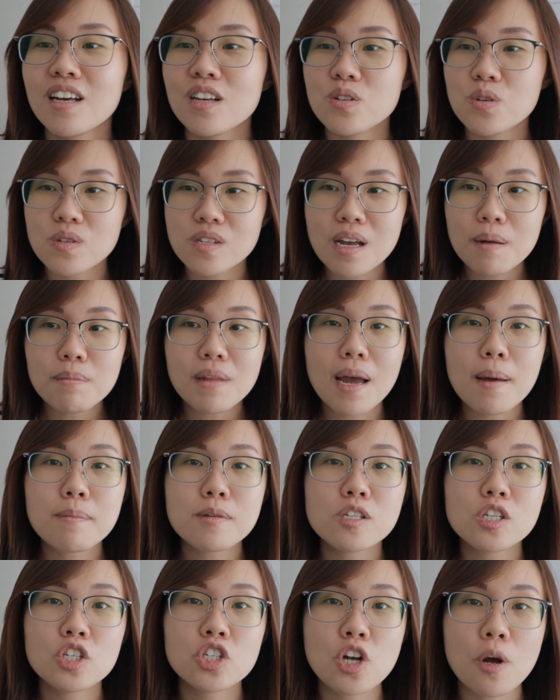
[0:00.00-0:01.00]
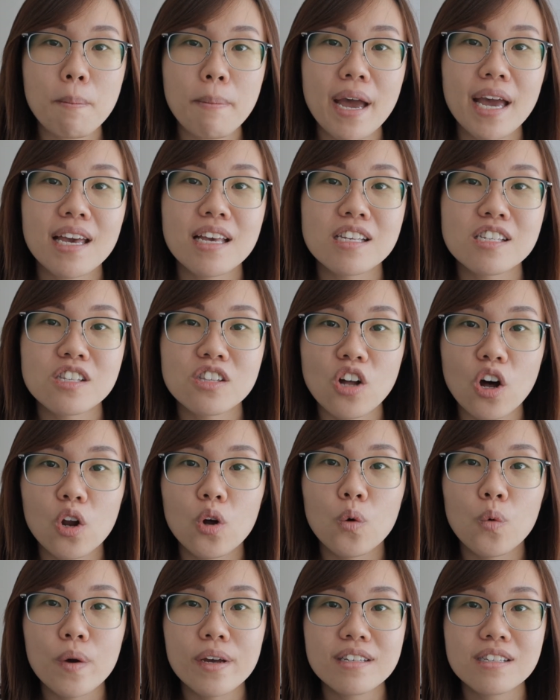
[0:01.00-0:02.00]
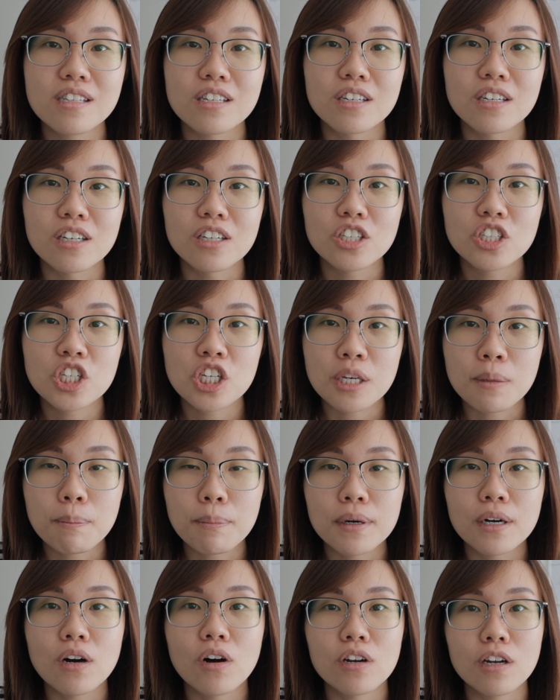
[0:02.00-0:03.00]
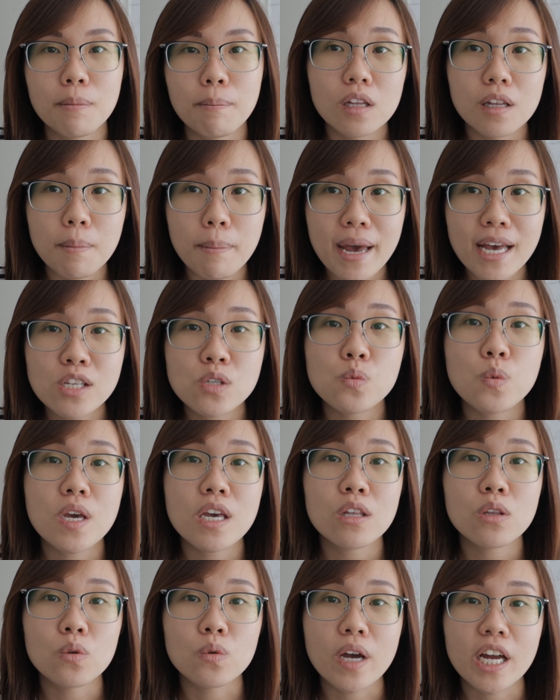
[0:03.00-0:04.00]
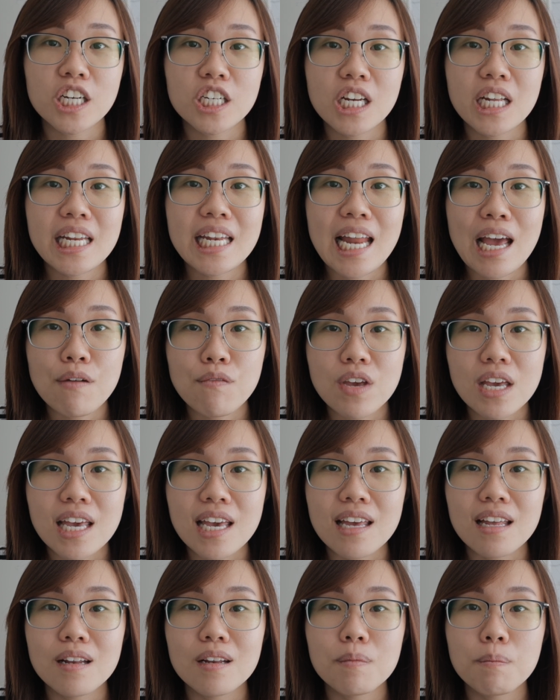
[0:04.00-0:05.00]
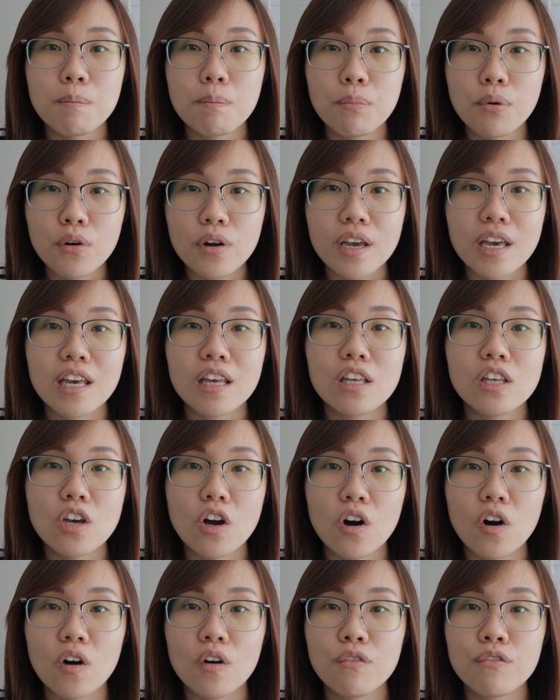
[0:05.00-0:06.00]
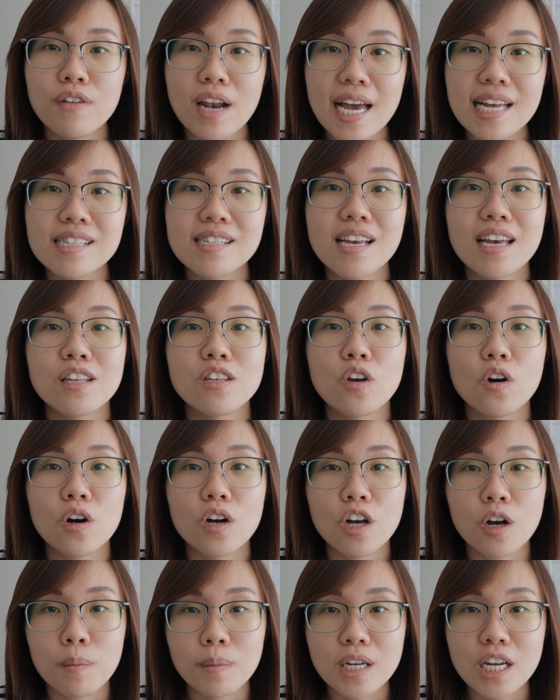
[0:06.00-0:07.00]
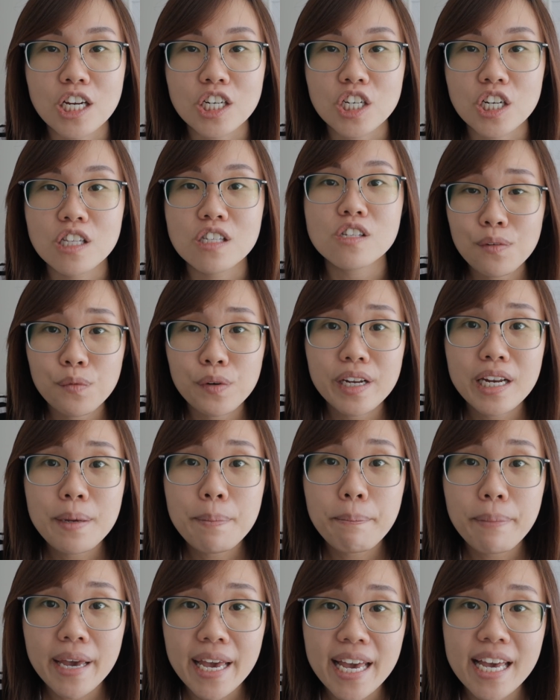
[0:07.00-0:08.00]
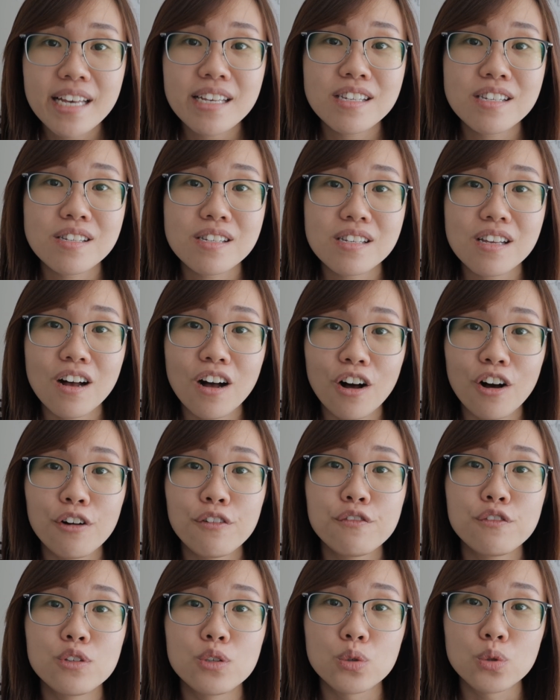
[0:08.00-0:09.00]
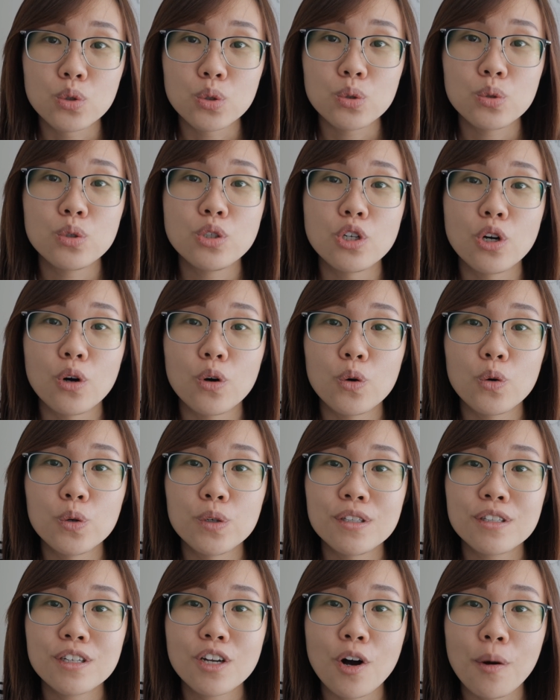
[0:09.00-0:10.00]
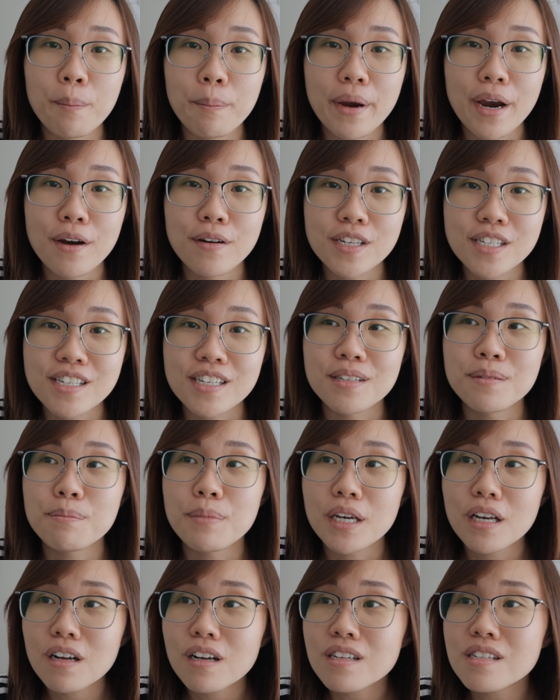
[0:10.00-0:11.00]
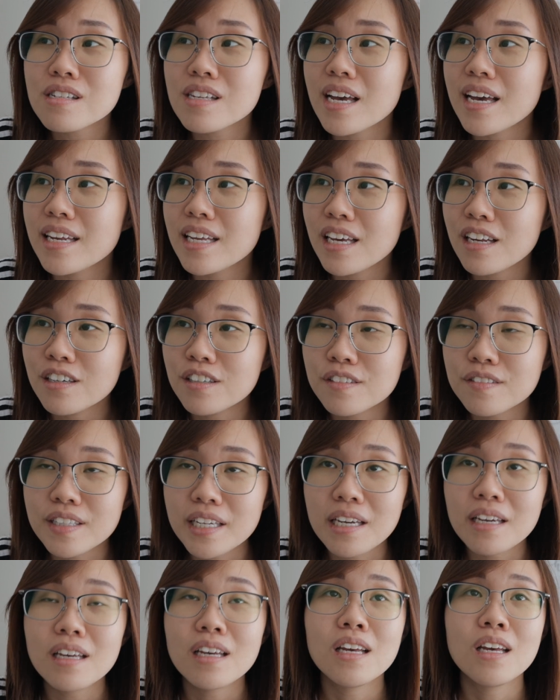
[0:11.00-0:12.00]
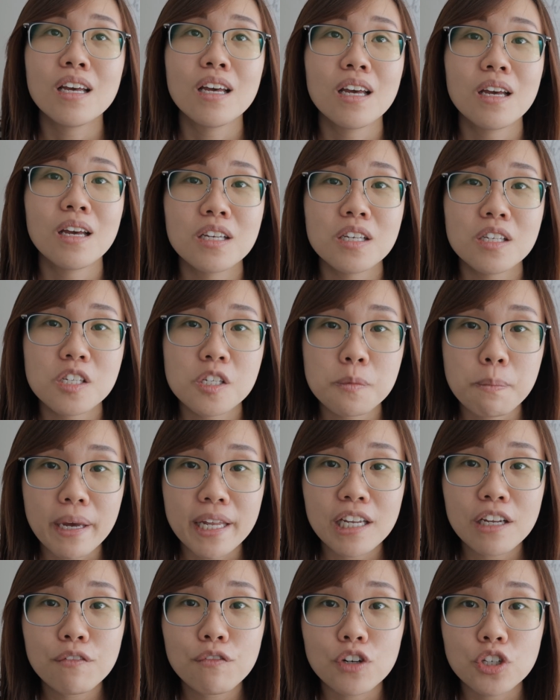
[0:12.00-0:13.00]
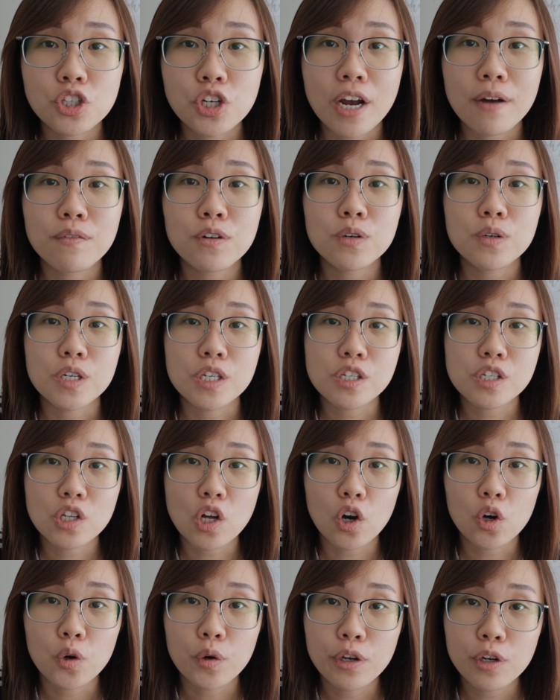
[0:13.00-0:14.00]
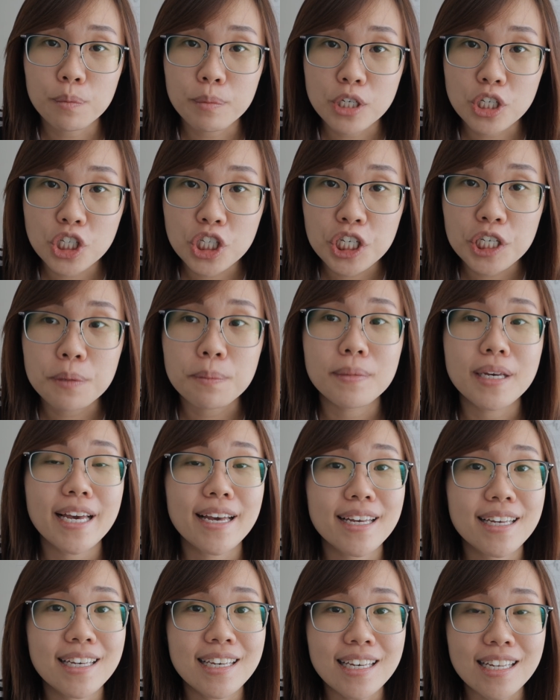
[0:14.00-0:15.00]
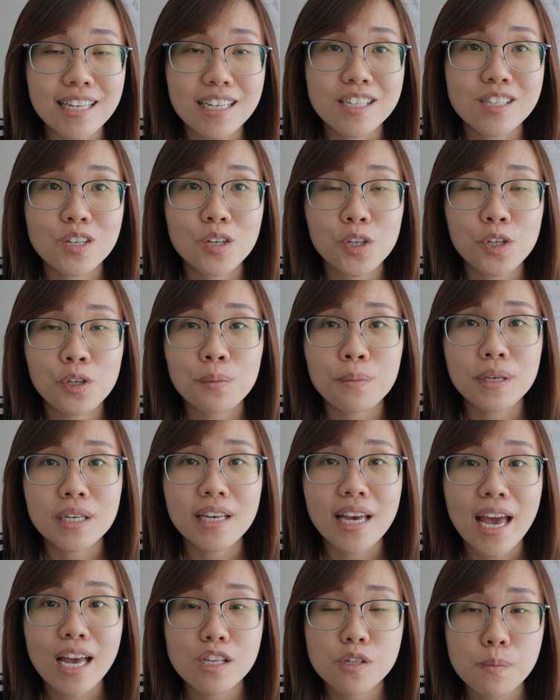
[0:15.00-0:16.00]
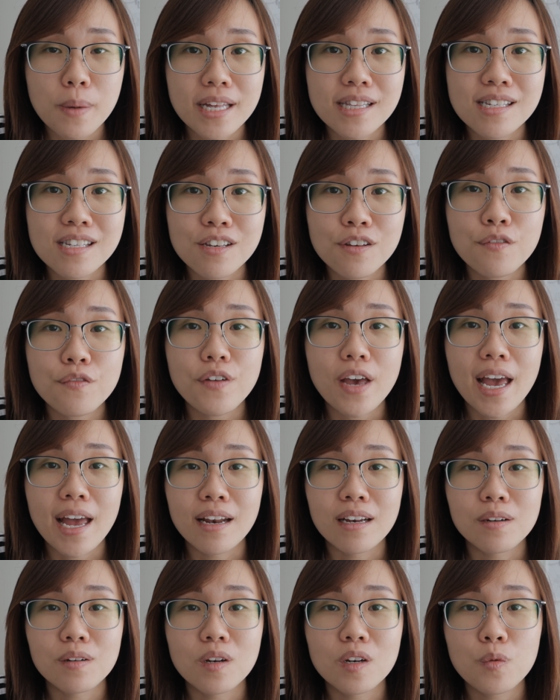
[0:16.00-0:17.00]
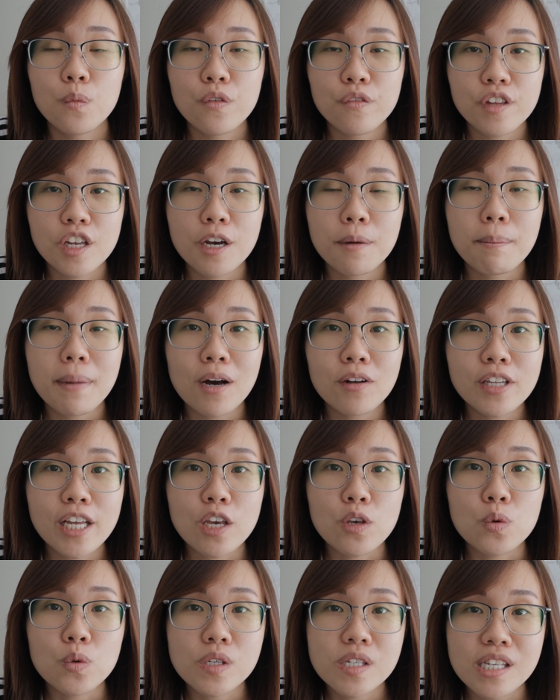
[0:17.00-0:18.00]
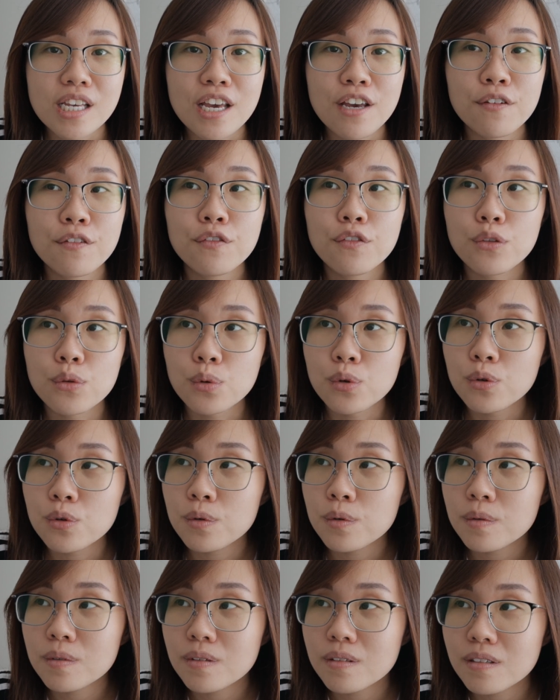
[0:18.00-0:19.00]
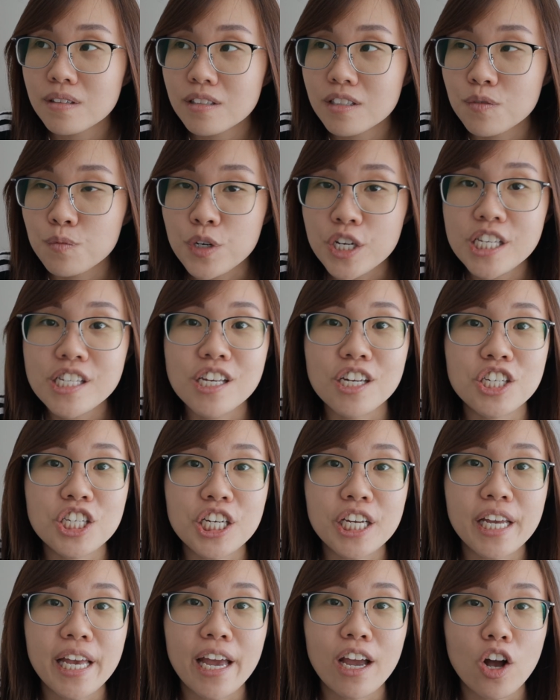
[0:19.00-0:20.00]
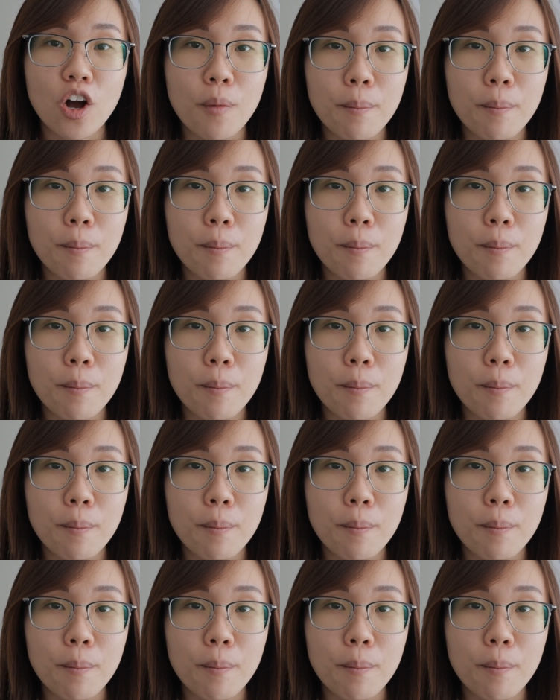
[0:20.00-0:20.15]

So sometimes Shopback is not always the cheaper or the best way to actually navigate booking your flights and your accommodation. It really pays off to do your own comparison, because at the end of the day, spending for travel is not going to be cheap. It is going to be expensive, and with the amount that you save through researching and